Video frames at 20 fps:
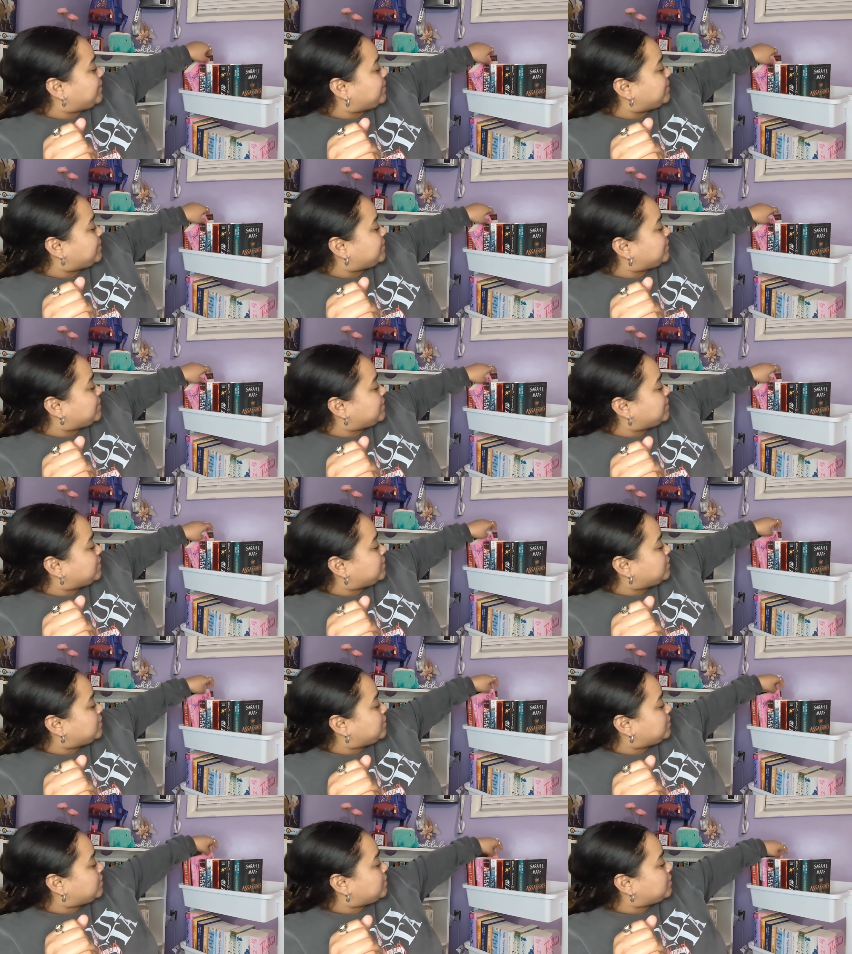
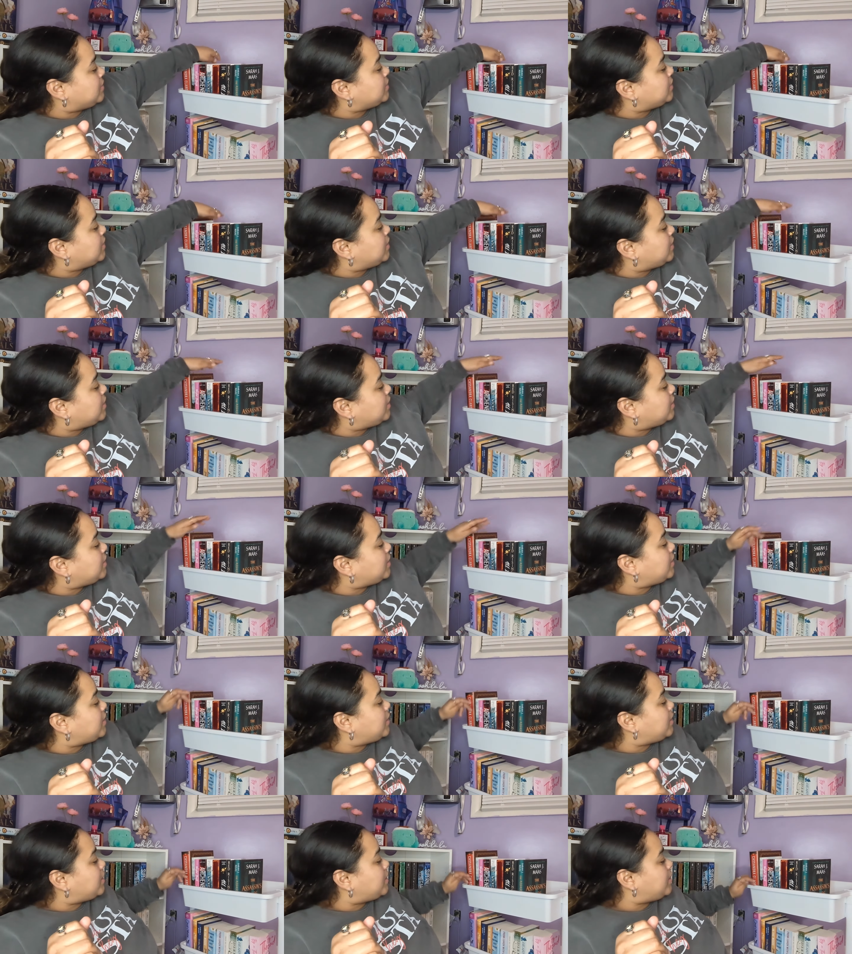
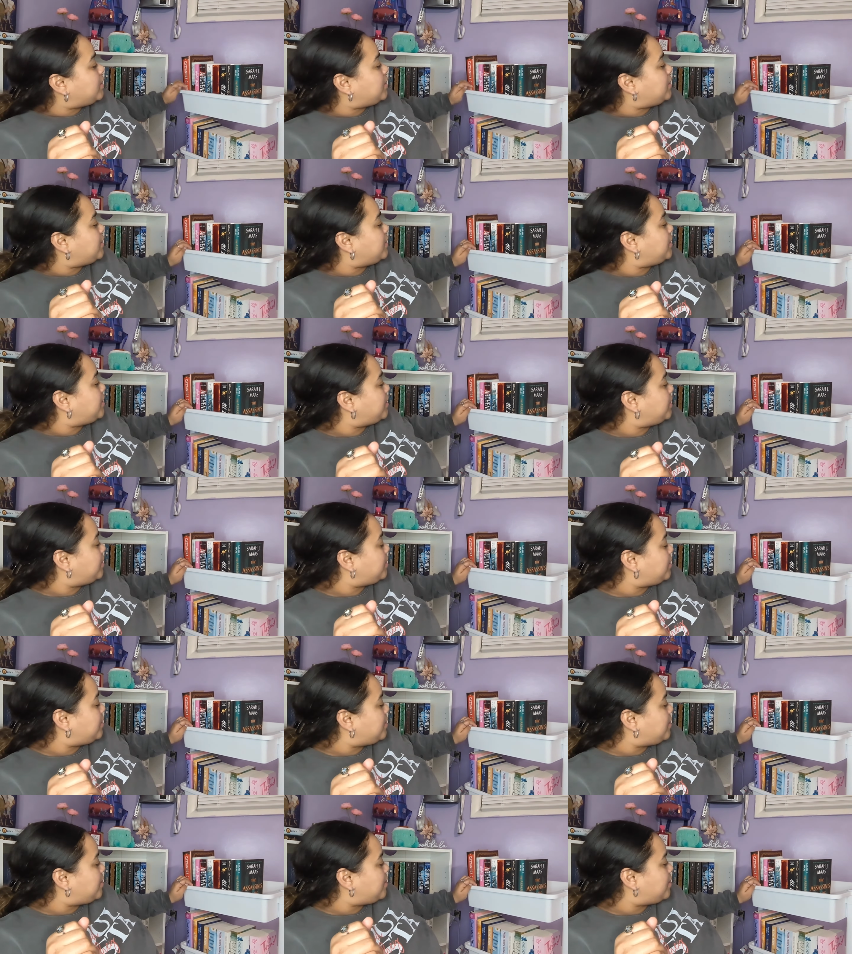
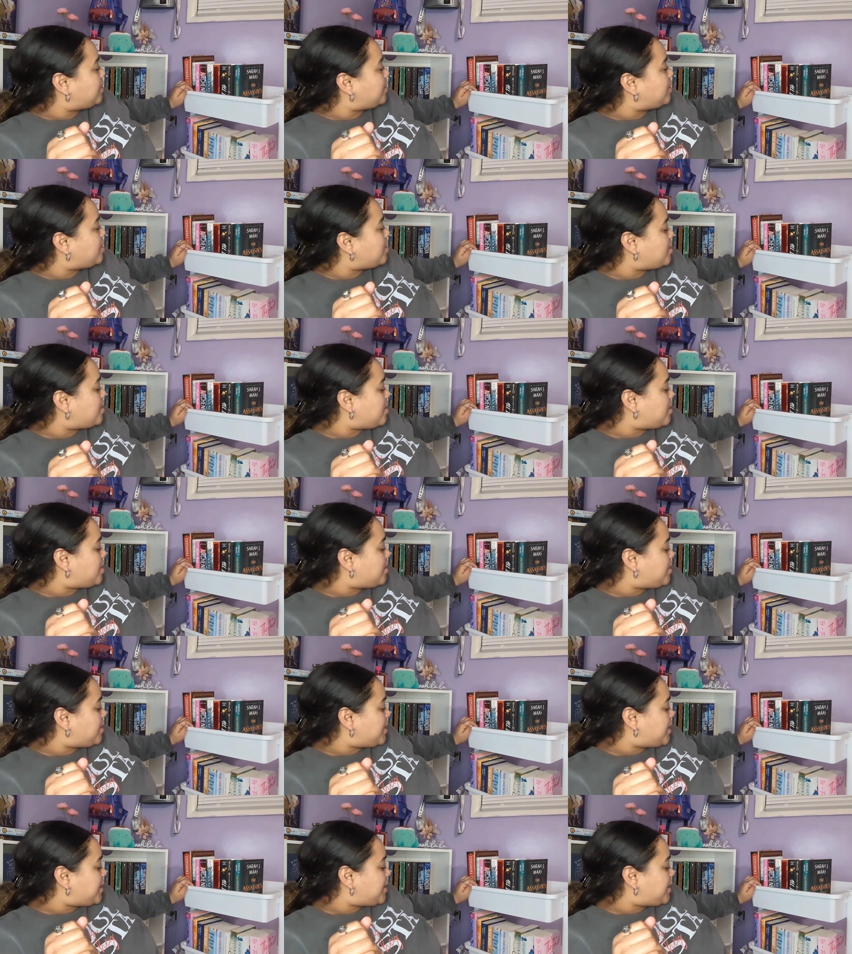Nothing is said.